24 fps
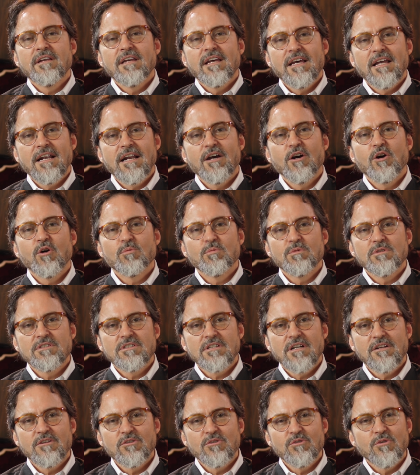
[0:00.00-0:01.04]
And I hope,
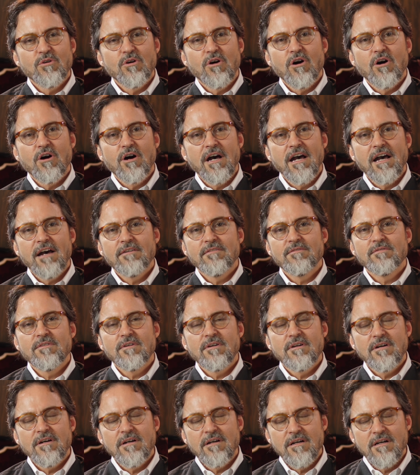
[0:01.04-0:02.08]
inshallah, you all have
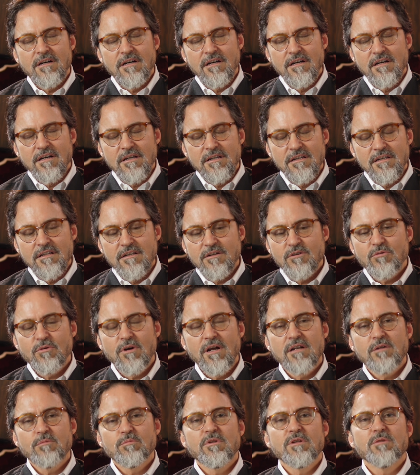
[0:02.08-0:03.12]
uh, an
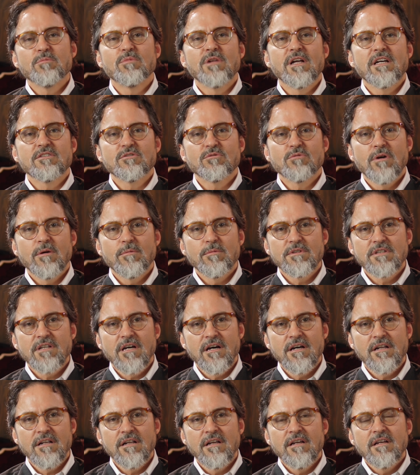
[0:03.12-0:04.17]
incredibly blessed
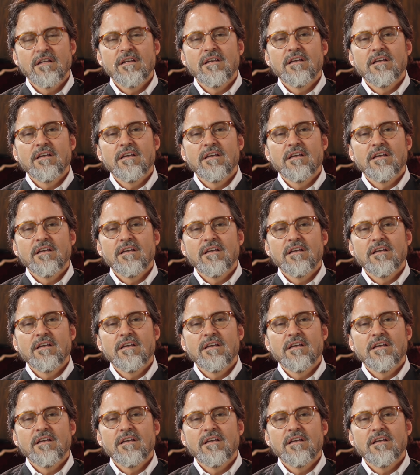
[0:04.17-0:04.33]
Ramadan.